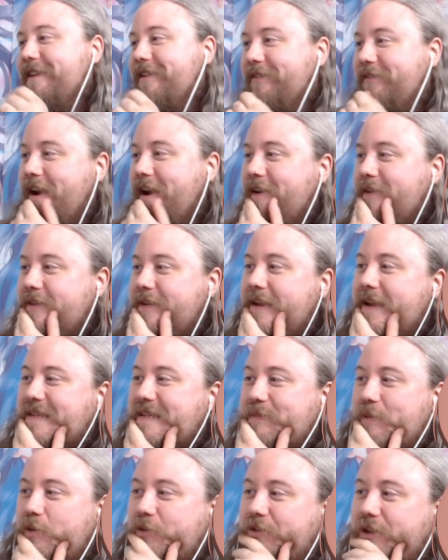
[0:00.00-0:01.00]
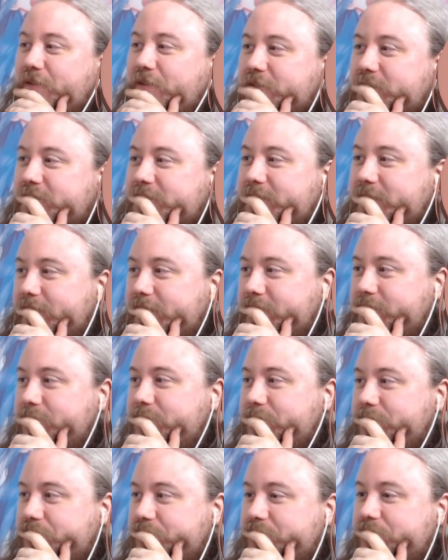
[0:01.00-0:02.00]
Very explosive. Yeah.
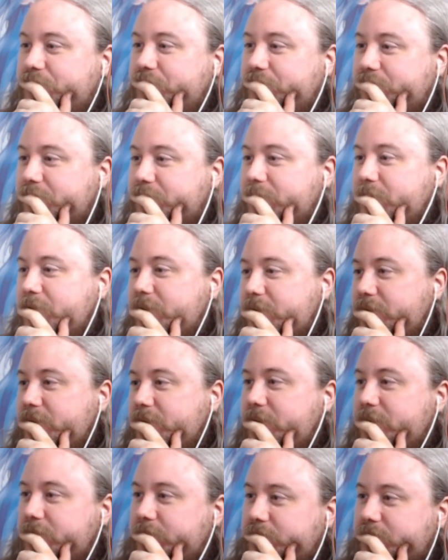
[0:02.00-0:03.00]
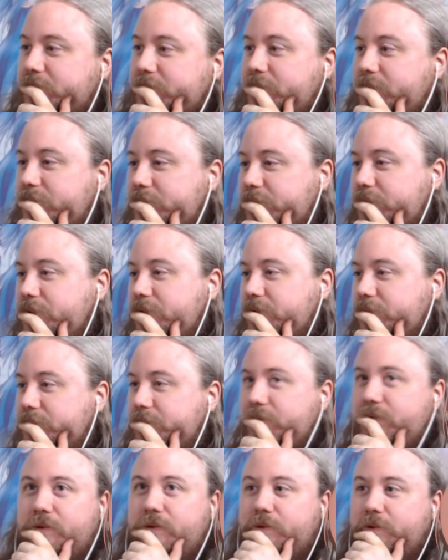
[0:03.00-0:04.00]
Do,
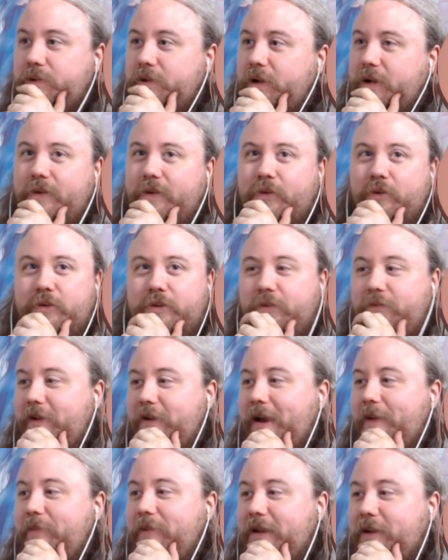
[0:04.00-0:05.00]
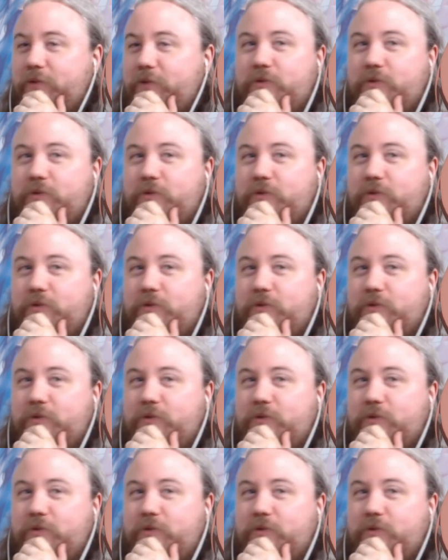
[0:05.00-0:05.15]
do. Ja, det är The Family of